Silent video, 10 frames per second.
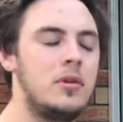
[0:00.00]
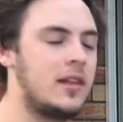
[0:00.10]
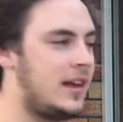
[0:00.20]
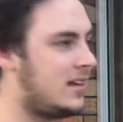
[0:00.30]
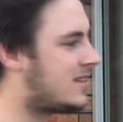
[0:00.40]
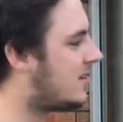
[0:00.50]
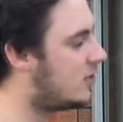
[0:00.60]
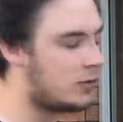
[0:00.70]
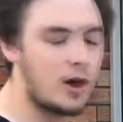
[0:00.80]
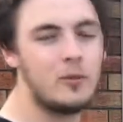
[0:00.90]
Please
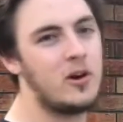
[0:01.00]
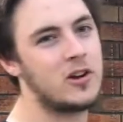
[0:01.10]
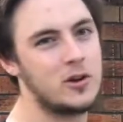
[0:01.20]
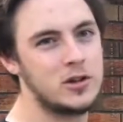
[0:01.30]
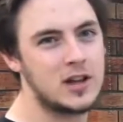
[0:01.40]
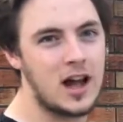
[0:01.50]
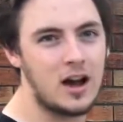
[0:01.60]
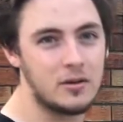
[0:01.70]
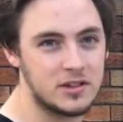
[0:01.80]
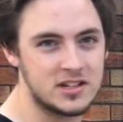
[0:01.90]
don't work on your
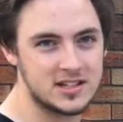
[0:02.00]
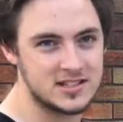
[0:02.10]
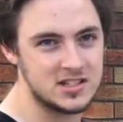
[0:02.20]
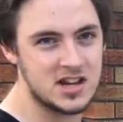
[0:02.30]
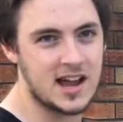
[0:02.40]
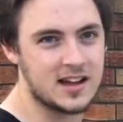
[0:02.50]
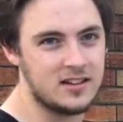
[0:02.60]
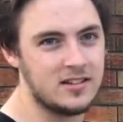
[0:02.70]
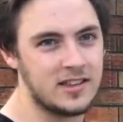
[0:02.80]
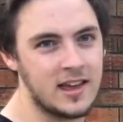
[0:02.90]
car with just a jack
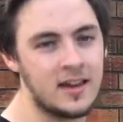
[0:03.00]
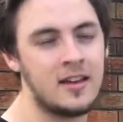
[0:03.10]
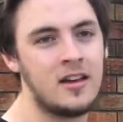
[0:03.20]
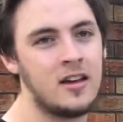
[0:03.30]
under there.